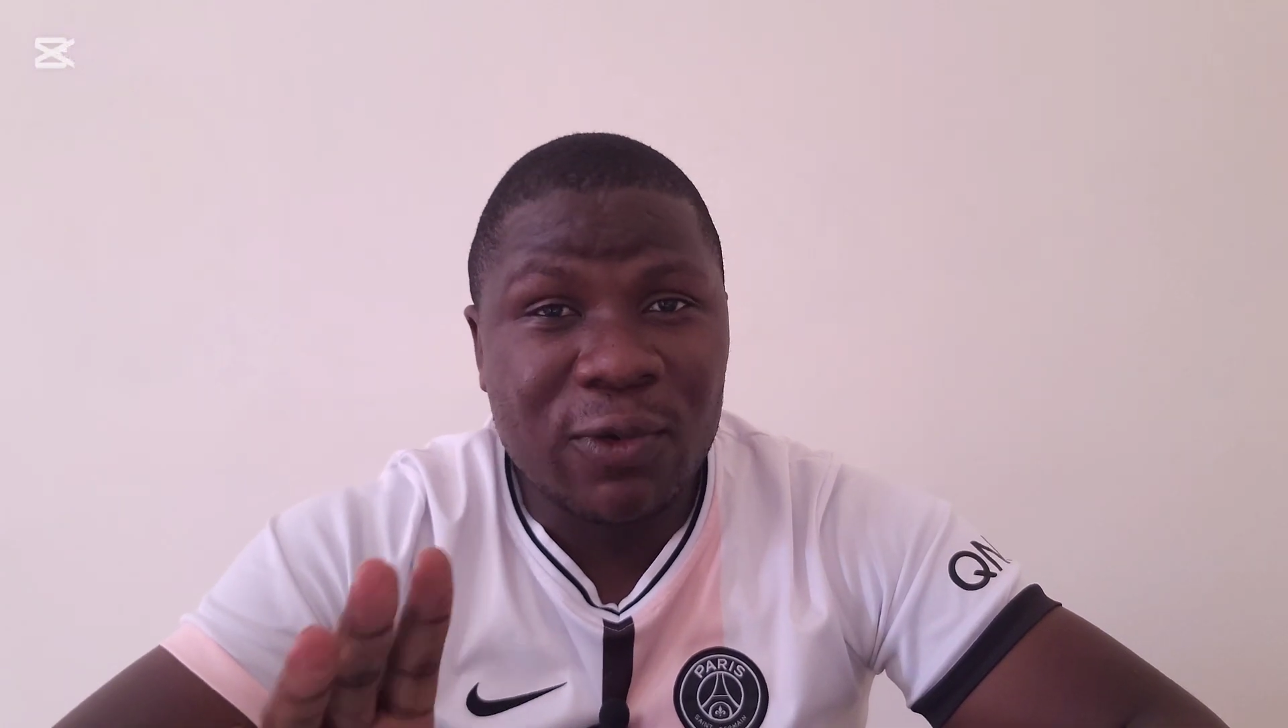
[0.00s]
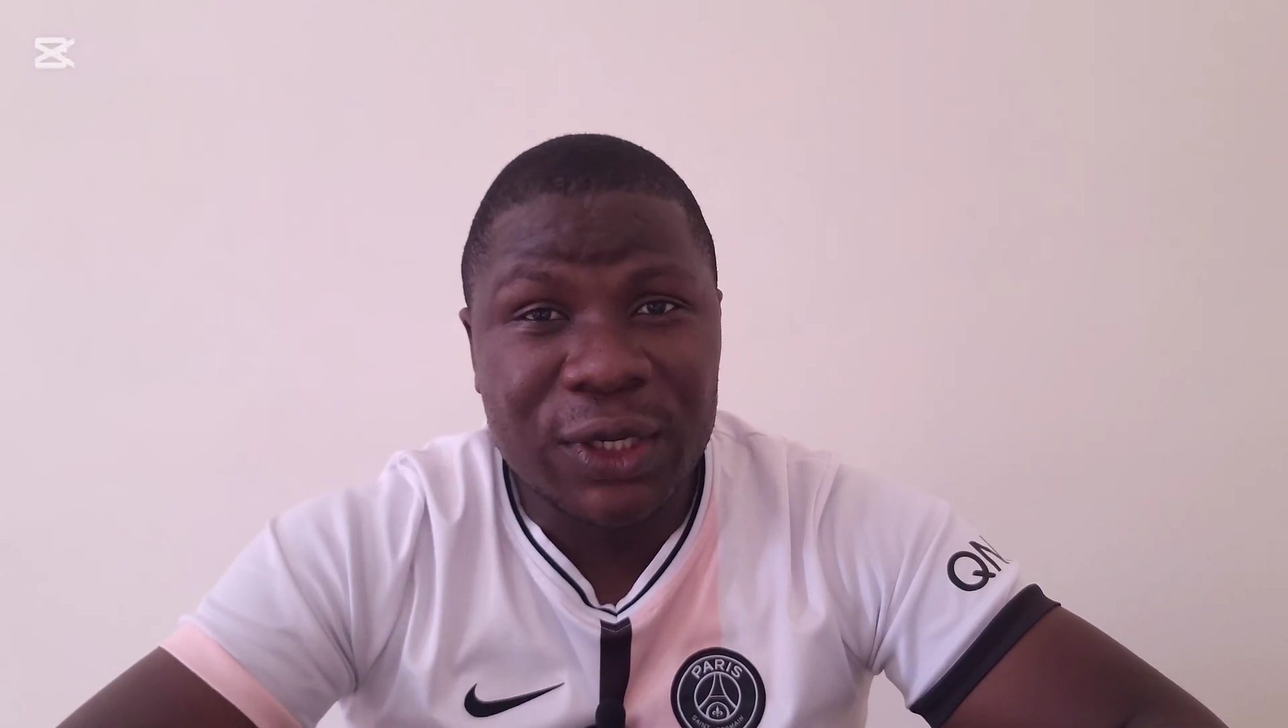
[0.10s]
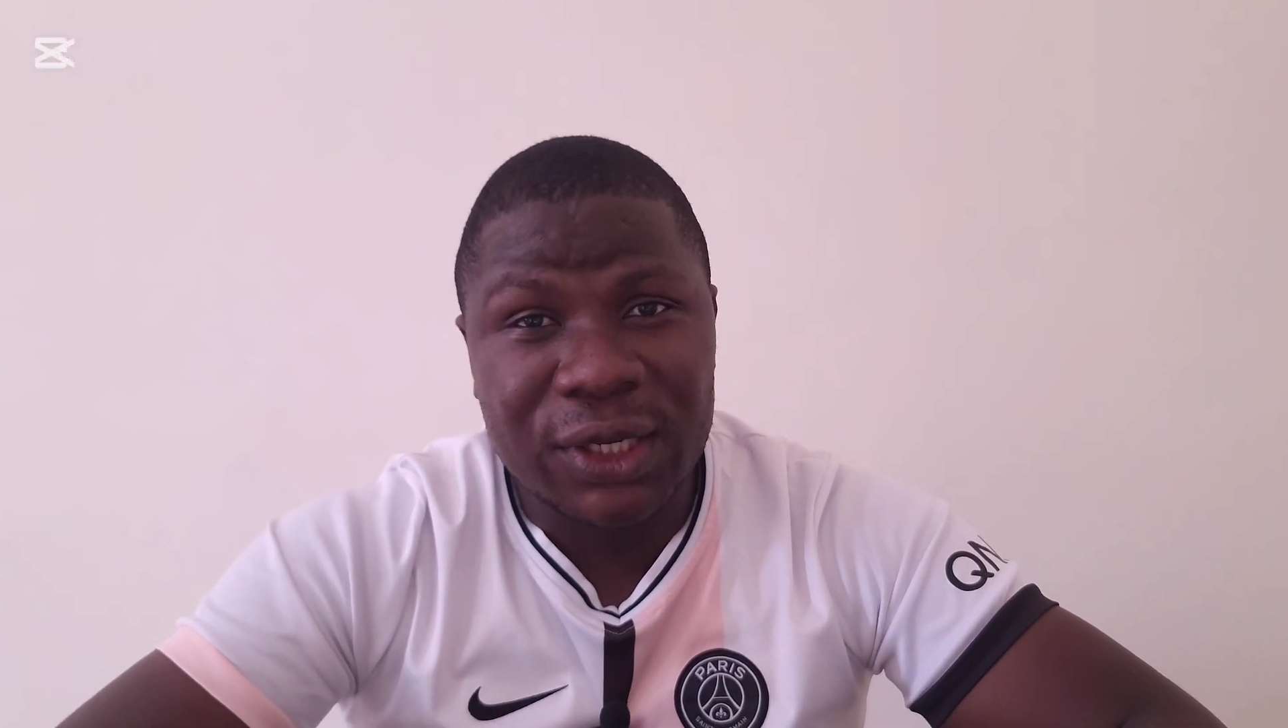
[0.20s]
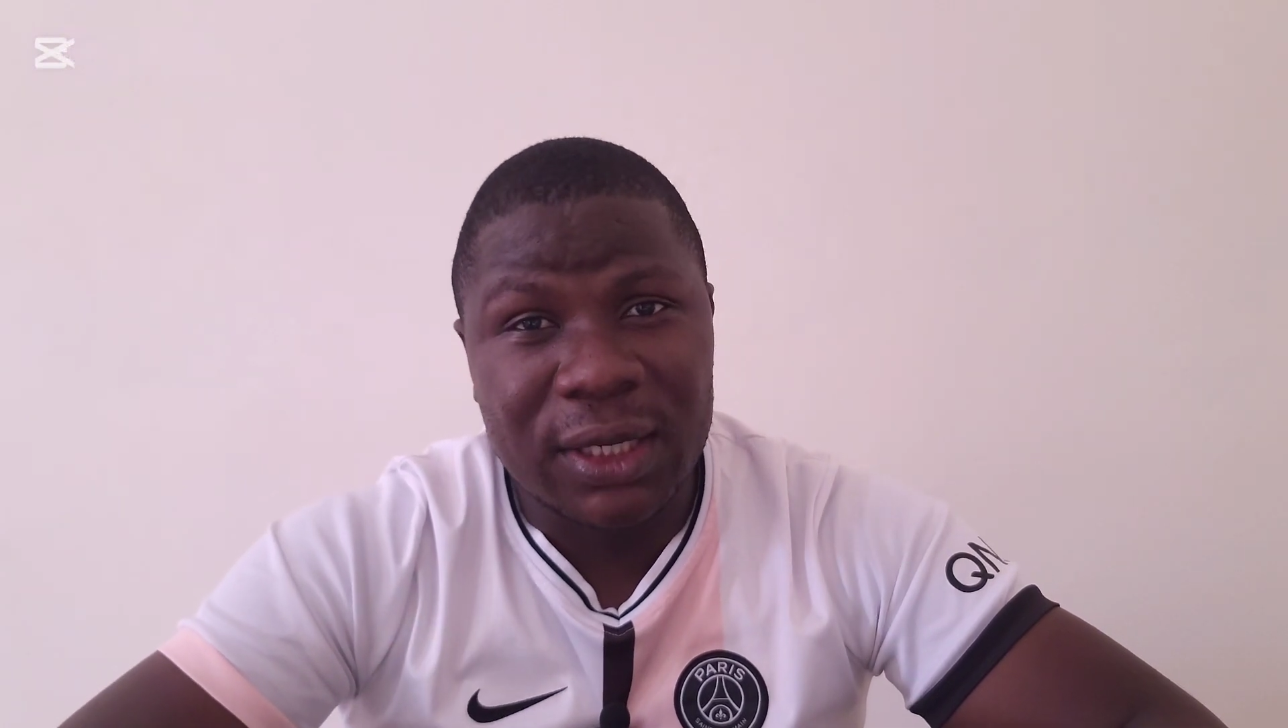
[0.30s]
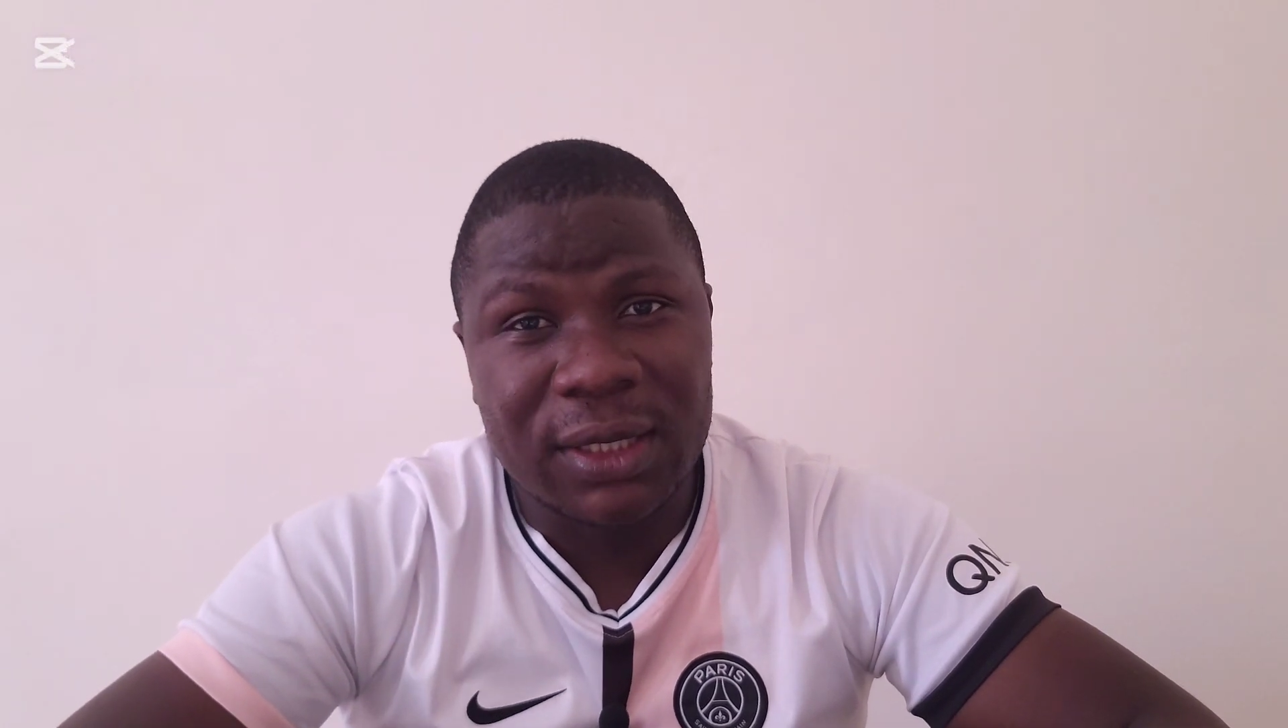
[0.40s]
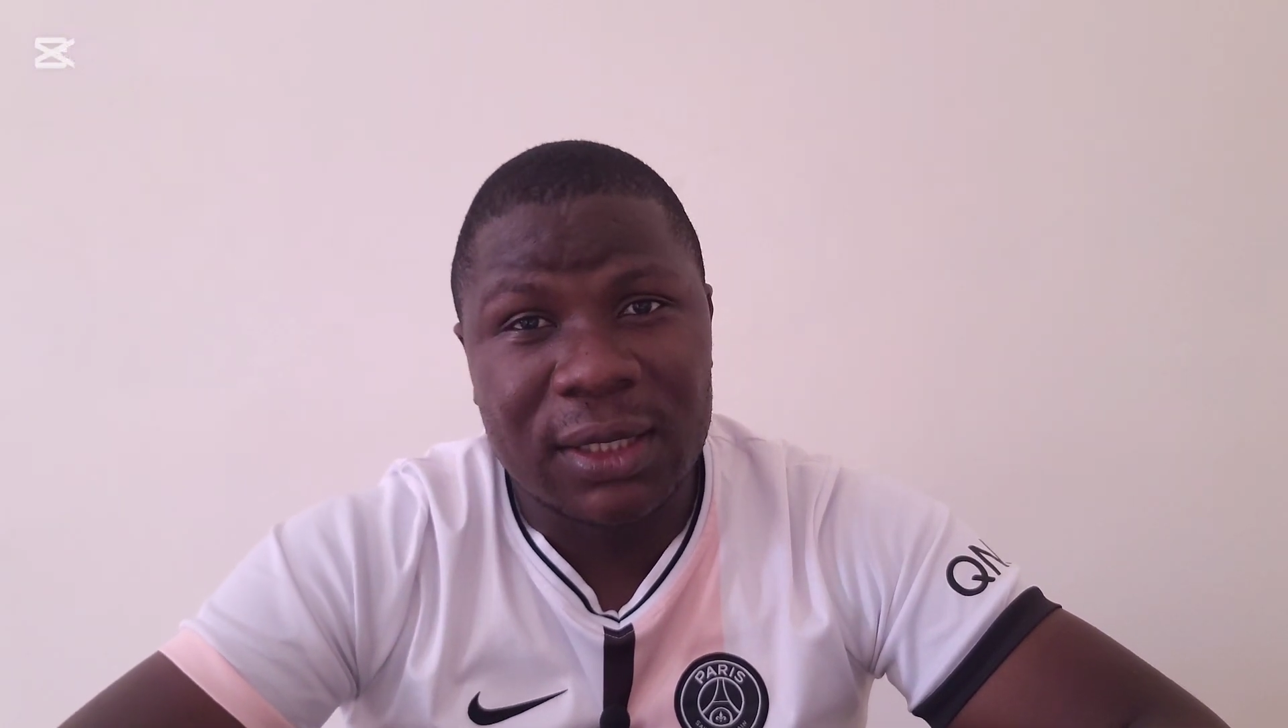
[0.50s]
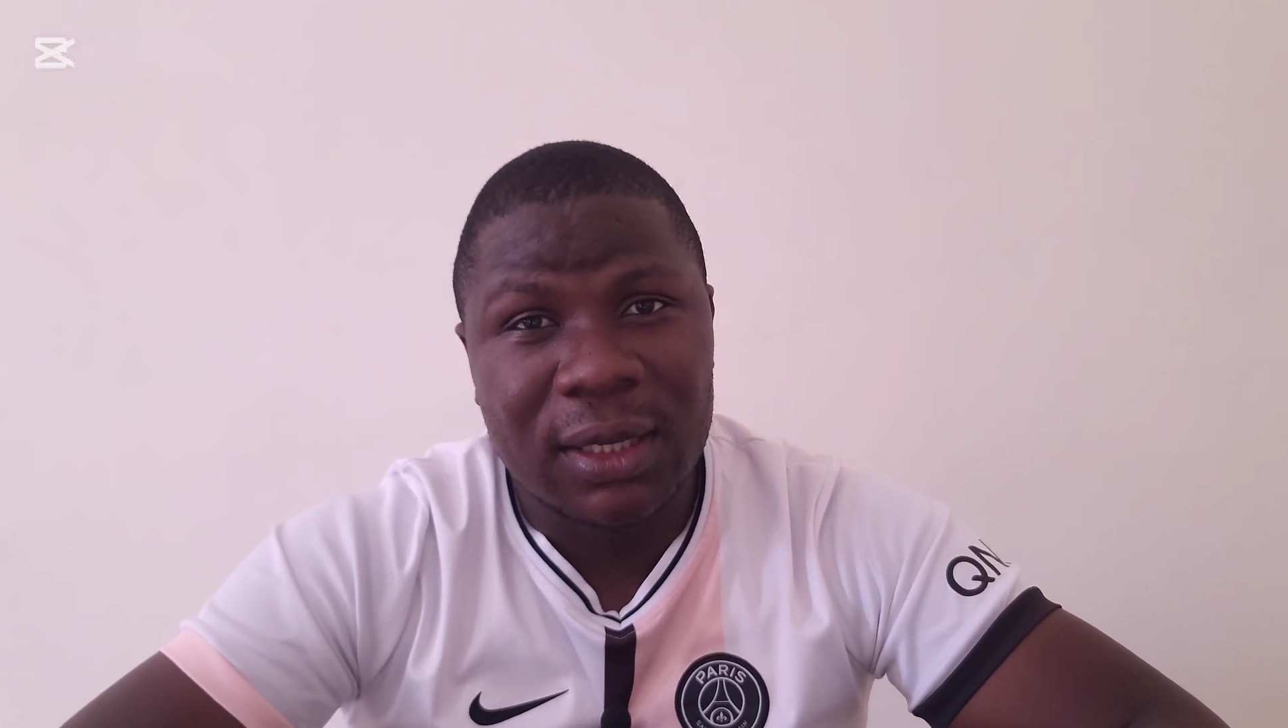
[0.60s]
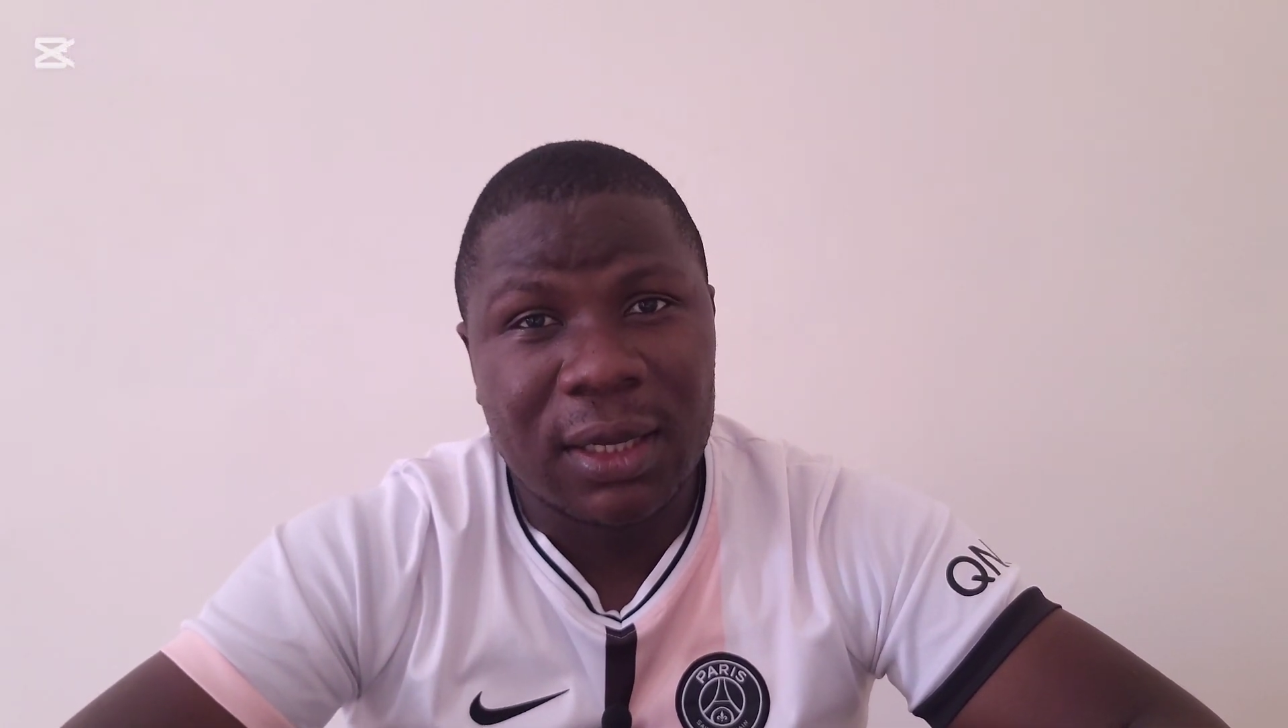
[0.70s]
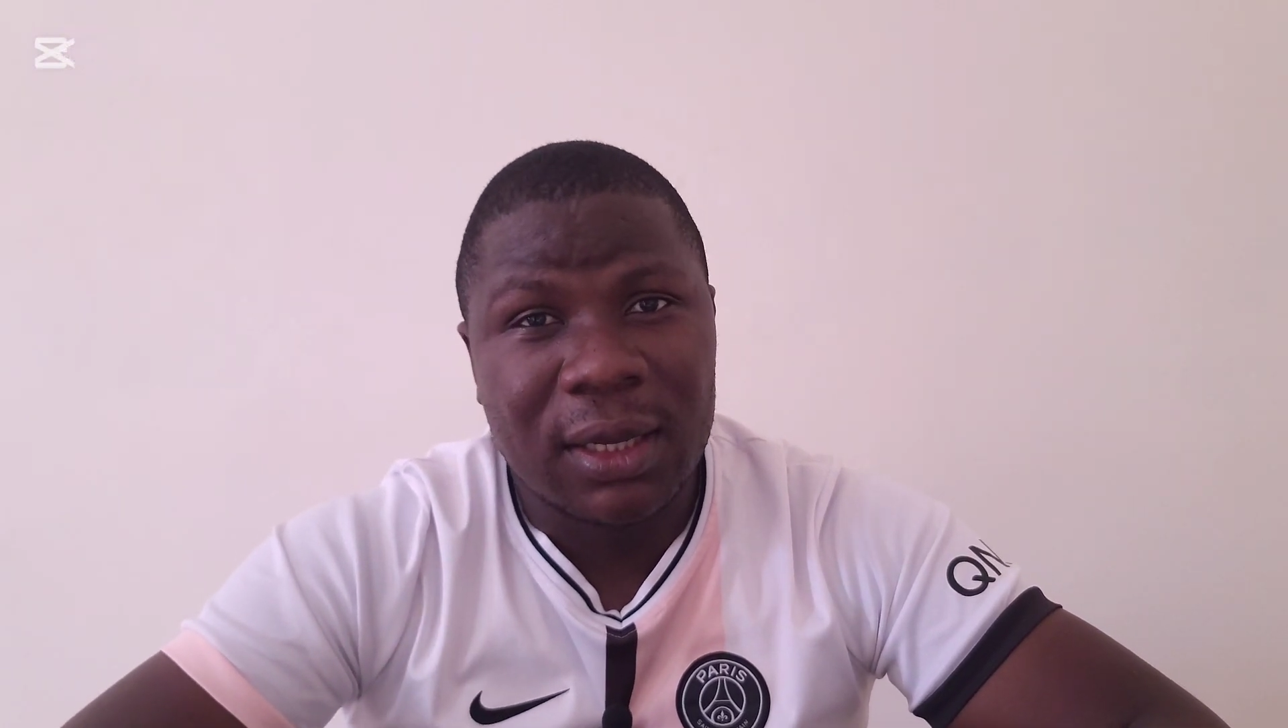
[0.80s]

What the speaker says: wish list